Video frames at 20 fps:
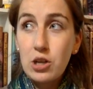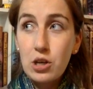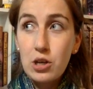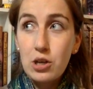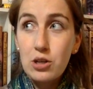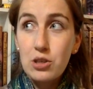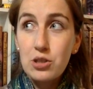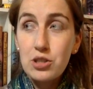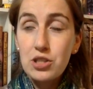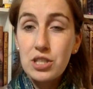
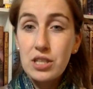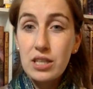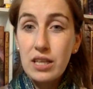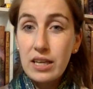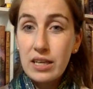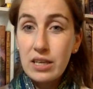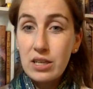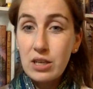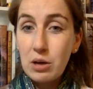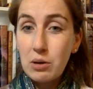urge to,
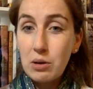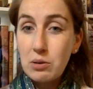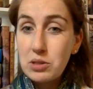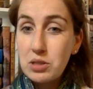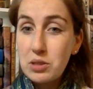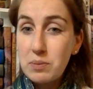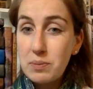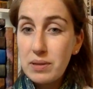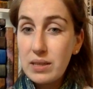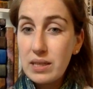like, go
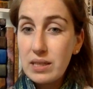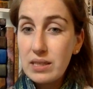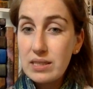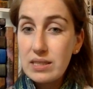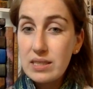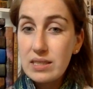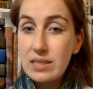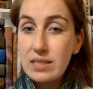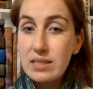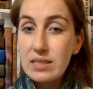to
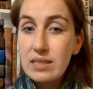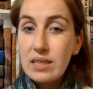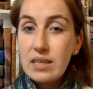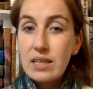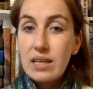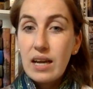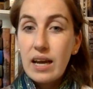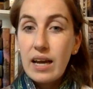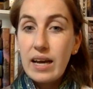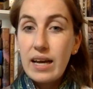places,
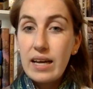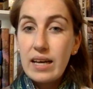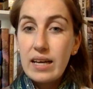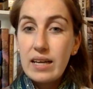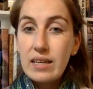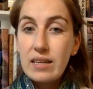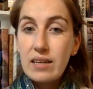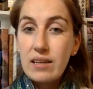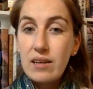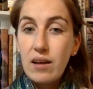
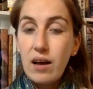and,